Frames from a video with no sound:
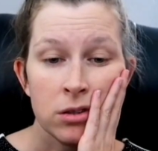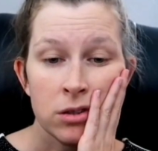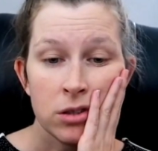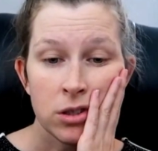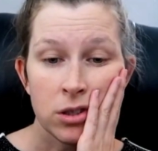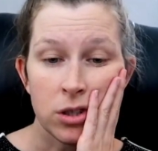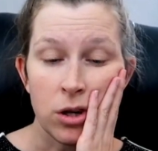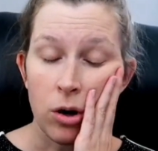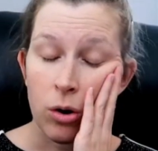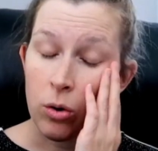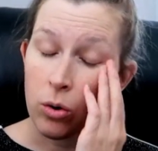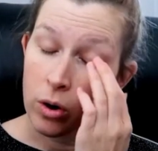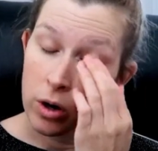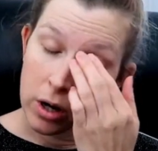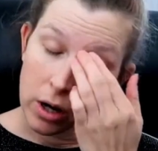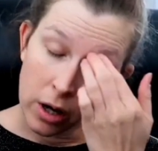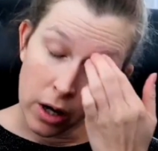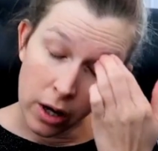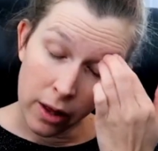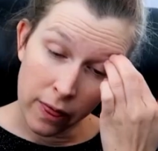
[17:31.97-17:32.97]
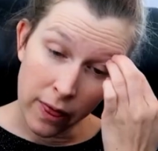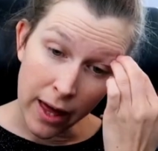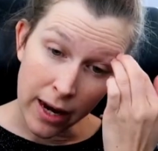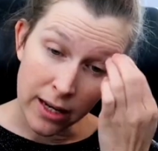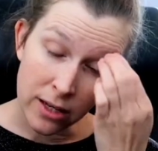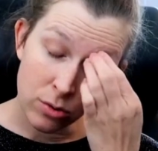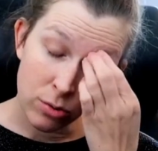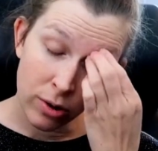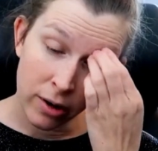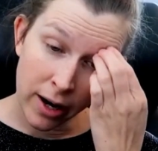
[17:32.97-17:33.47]
So that
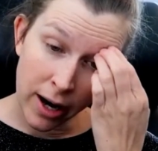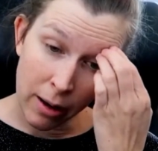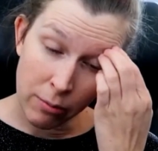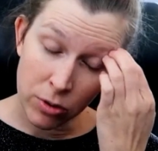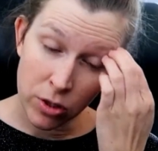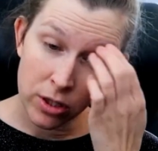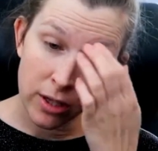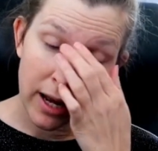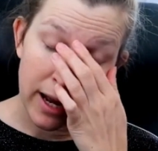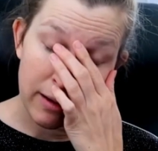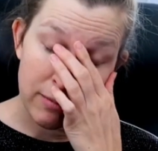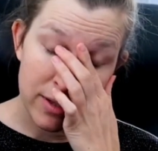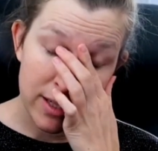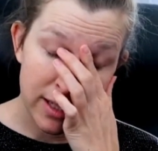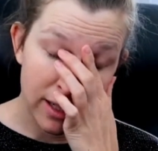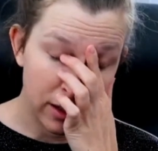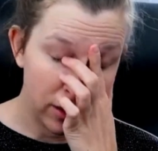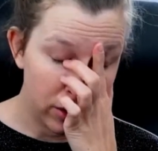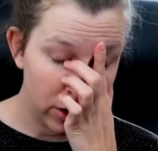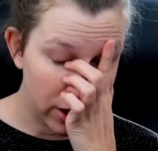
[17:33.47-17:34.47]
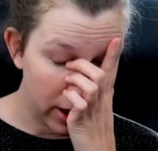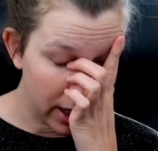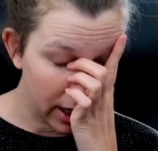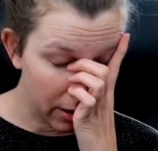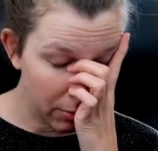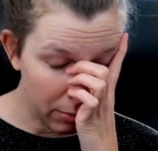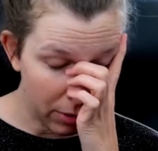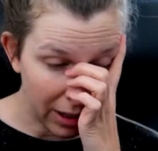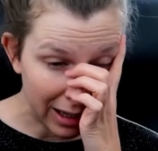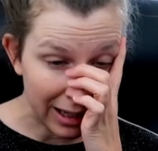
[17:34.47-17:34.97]
is where I am today. I'm still
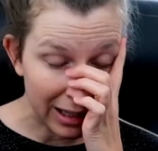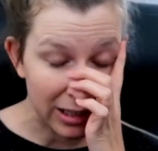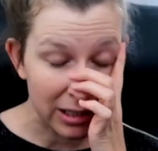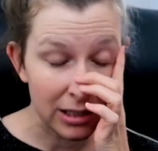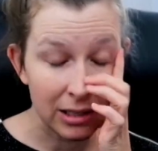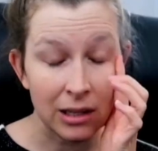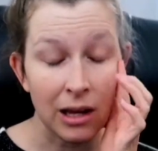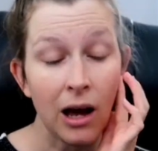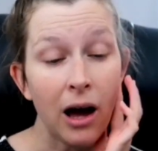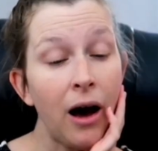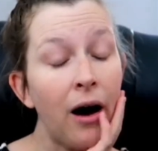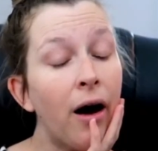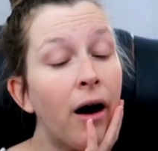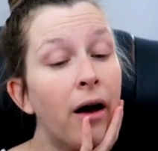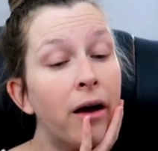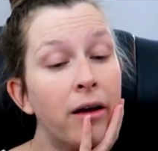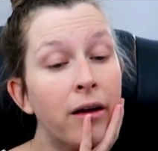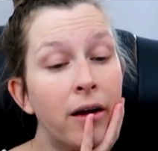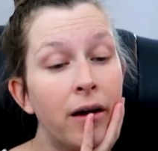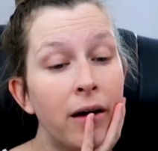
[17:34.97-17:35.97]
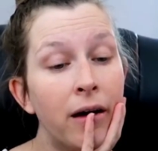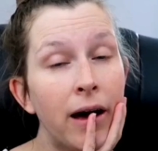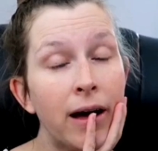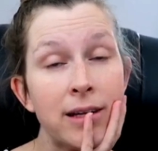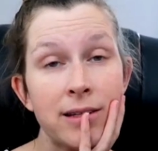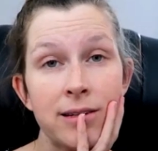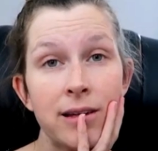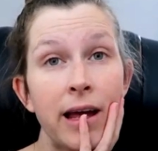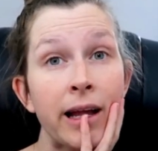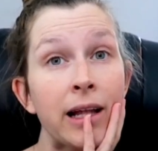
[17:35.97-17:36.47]
hurting, but I
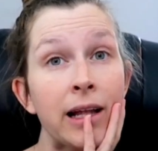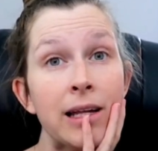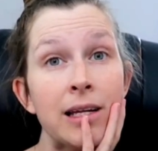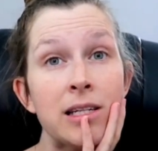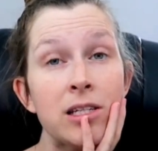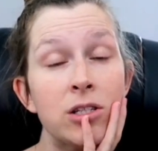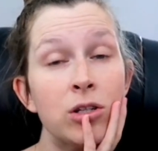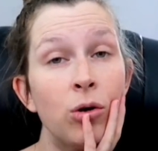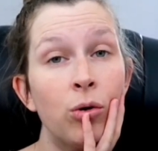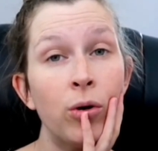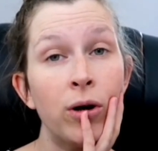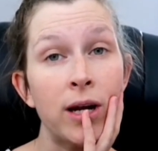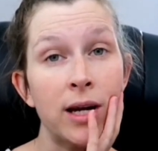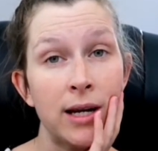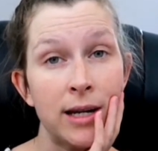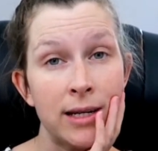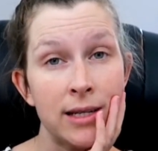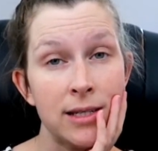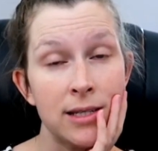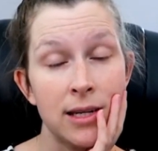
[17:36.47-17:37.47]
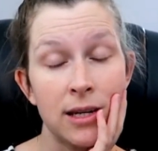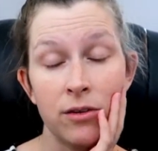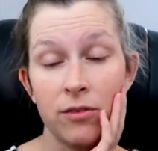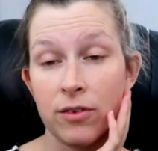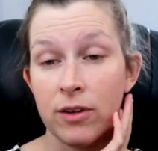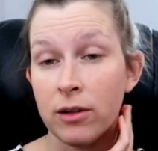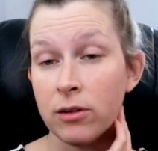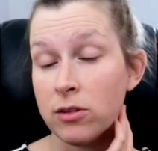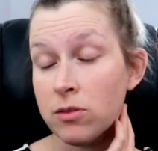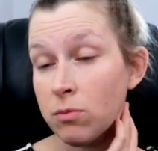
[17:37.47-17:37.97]
at least know what it is, and it
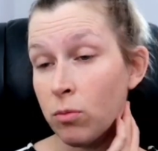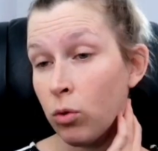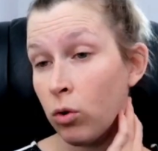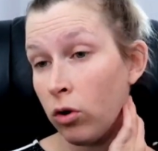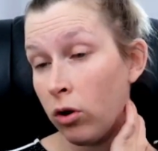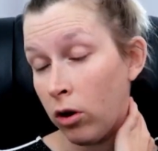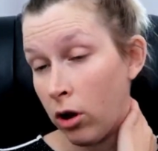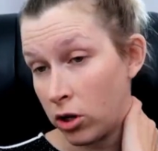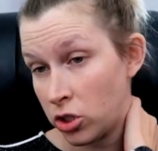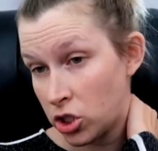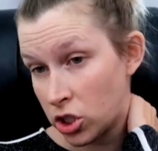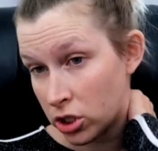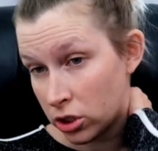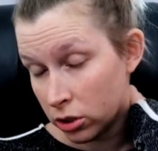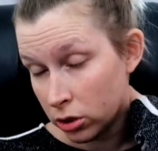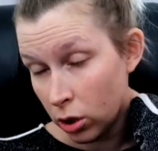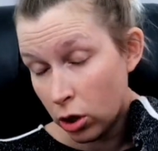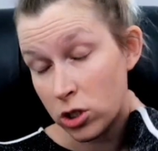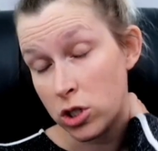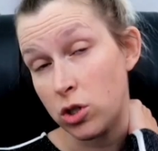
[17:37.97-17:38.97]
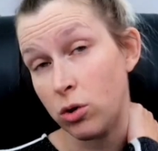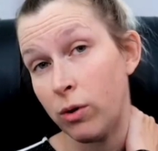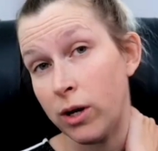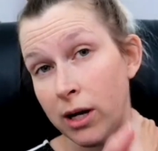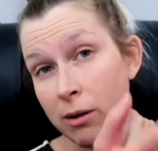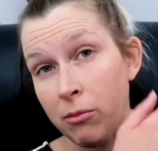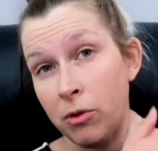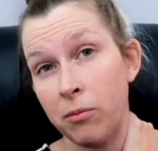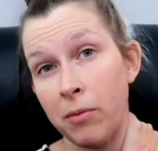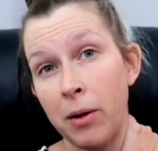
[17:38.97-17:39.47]
feels more logical. Also, when
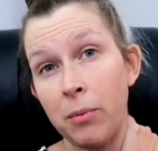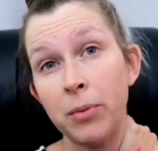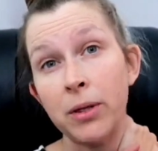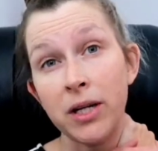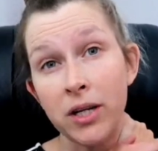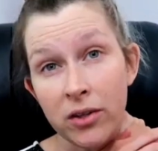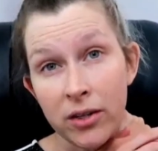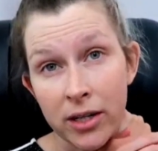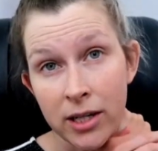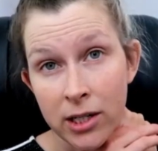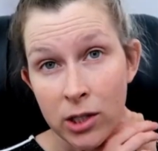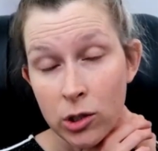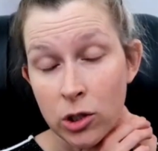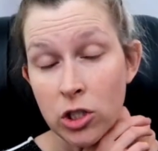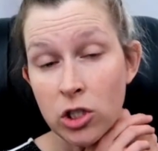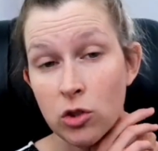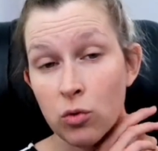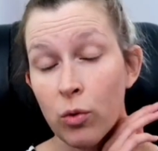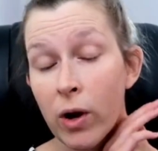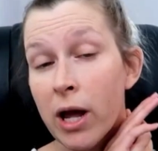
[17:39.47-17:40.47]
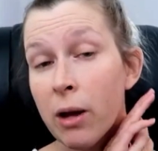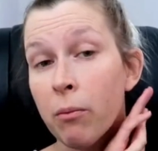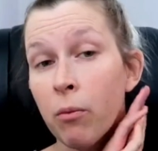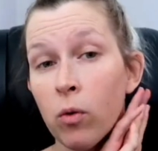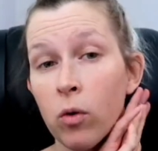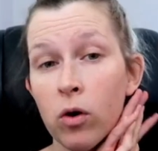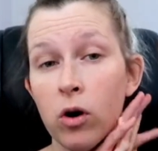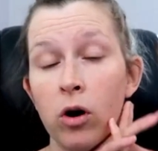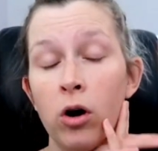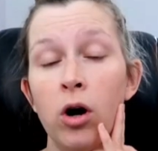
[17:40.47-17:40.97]
I'm on my period, it hurts way
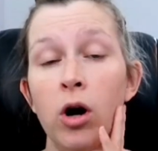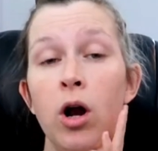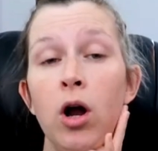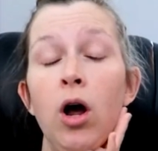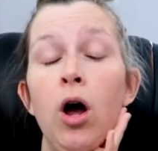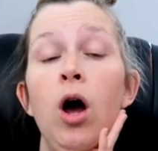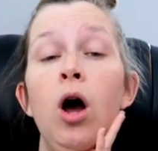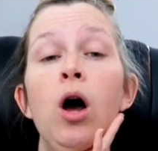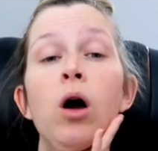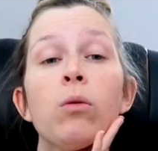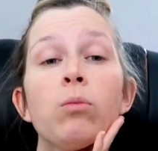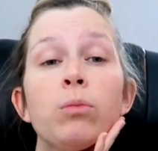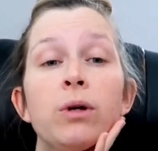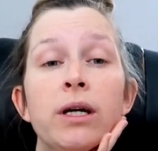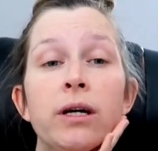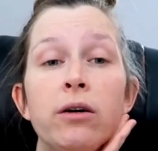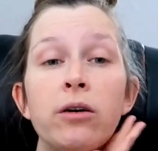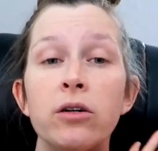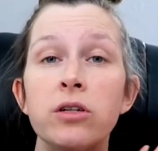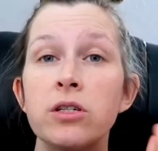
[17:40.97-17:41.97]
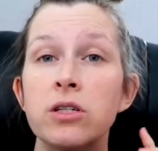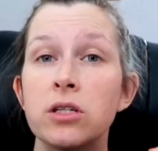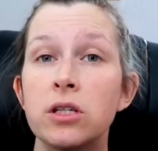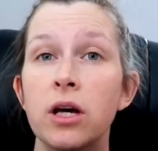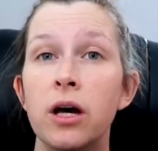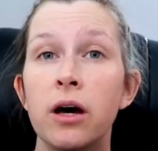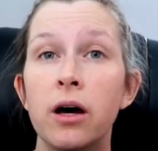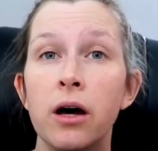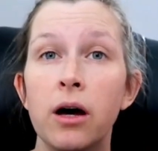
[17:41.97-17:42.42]
more, because